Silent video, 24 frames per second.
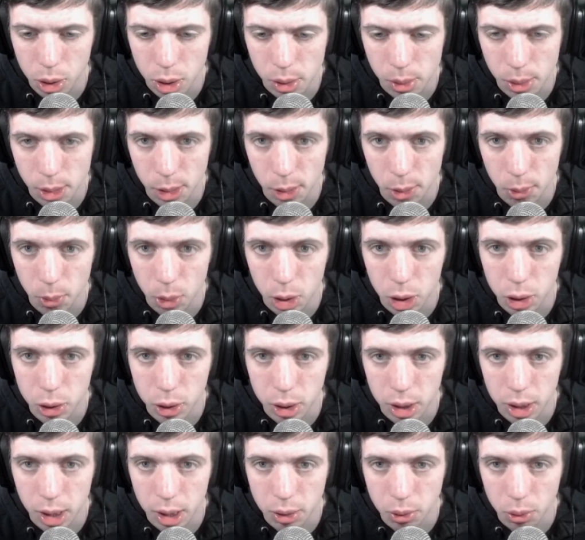want to
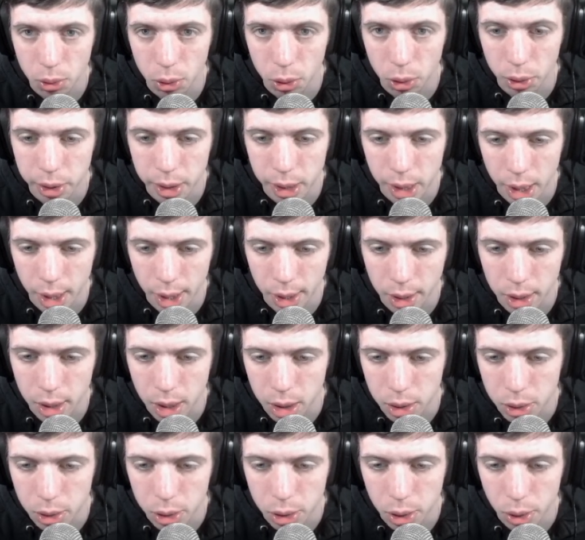click on that
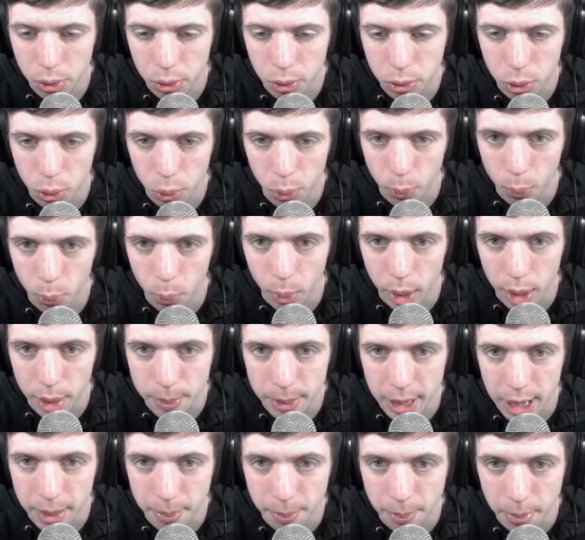and go down to
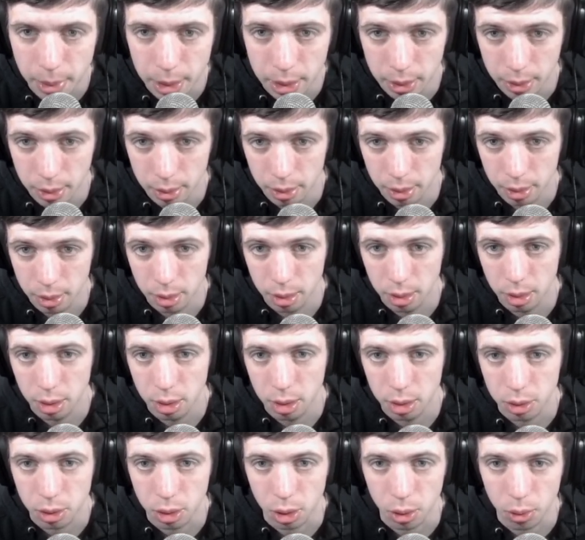WebM.
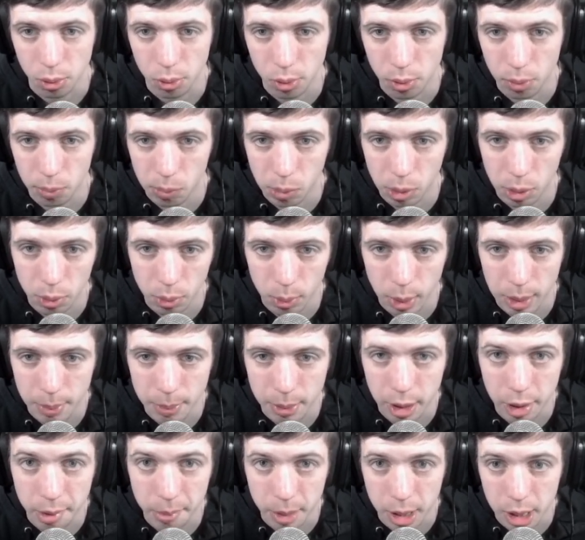Now what
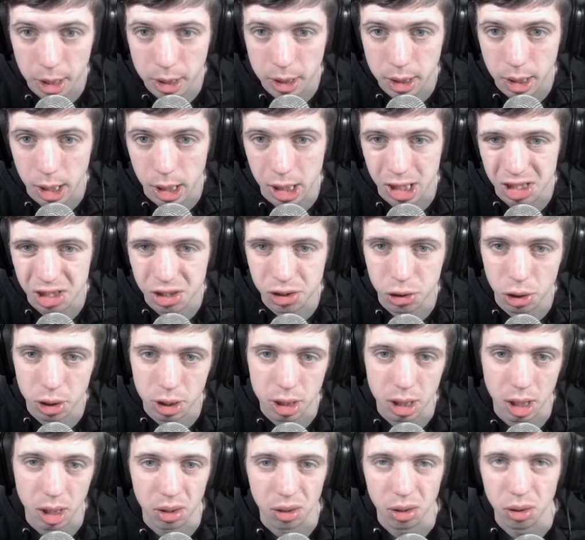WebM is, it's
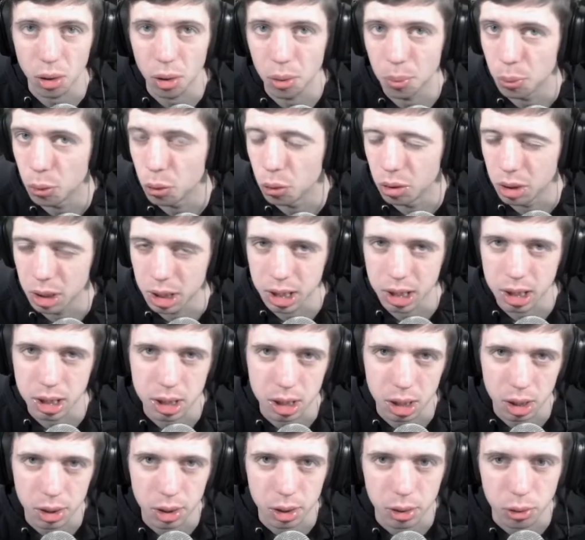just a lot more
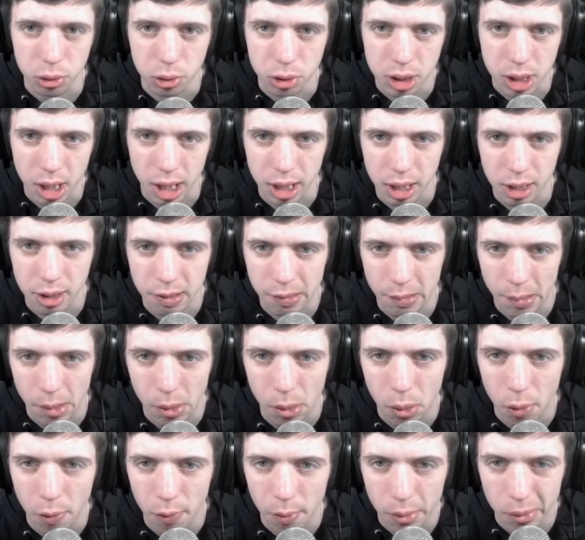easier to use. I think it's a
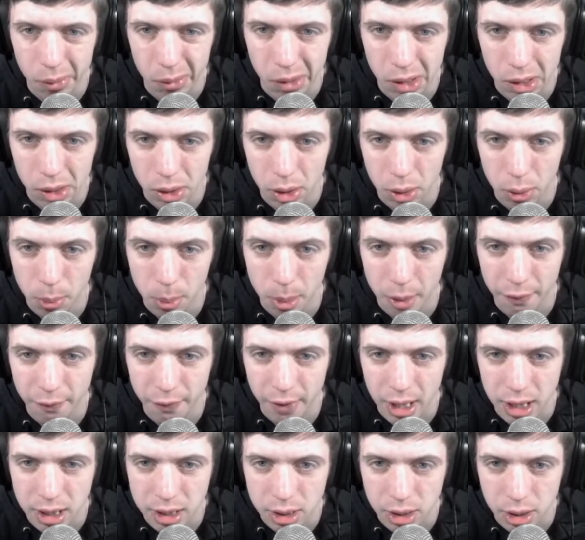little bit
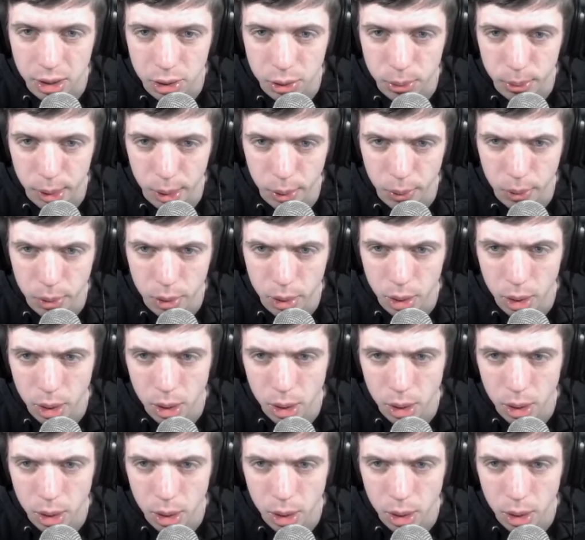faster as well.